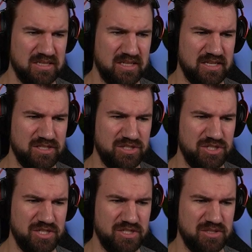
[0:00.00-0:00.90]
Let's
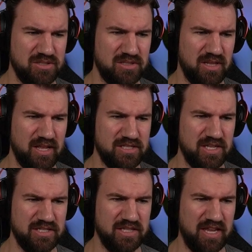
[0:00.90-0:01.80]
just, let's
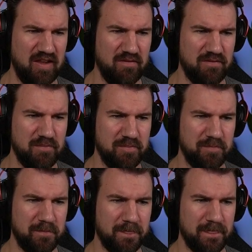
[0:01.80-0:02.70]
us leave.
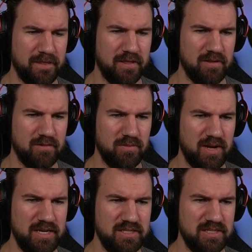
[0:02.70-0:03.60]

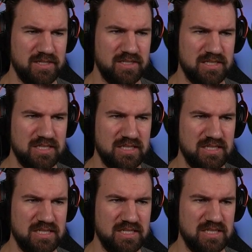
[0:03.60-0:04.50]
Right?
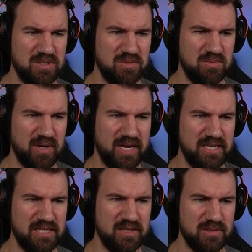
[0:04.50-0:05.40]

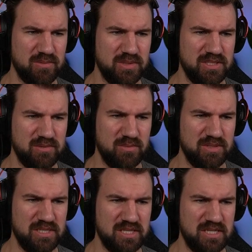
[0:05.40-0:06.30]
Right? This was,
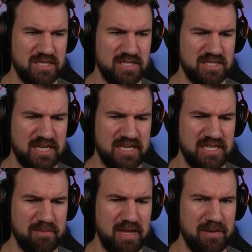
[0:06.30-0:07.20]
was this, a, is this an
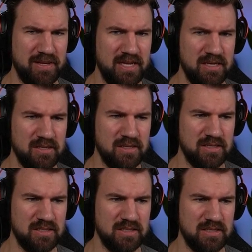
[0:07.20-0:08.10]
ending maybe?
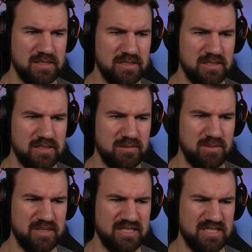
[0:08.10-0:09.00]

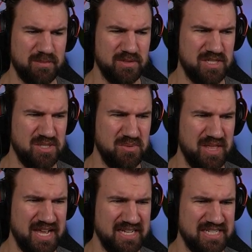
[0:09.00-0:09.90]
Was I supposed to do
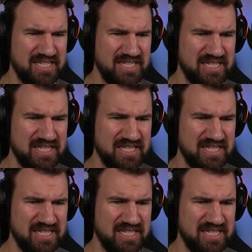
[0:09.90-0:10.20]
that?